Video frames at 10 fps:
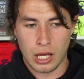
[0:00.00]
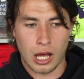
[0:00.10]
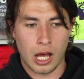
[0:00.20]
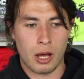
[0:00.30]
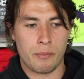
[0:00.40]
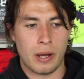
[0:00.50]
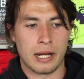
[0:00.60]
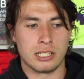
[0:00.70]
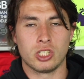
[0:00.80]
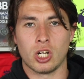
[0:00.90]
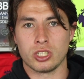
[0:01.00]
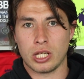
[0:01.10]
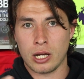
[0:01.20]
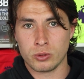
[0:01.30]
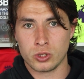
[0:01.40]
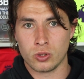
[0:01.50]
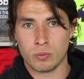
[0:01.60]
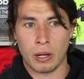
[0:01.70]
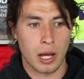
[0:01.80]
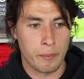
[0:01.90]
and it just helps your
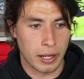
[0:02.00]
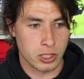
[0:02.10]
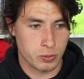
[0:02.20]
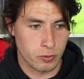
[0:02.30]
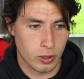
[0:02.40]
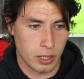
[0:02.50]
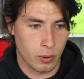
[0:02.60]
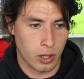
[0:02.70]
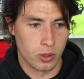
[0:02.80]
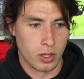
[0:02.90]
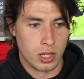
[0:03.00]
player management really well.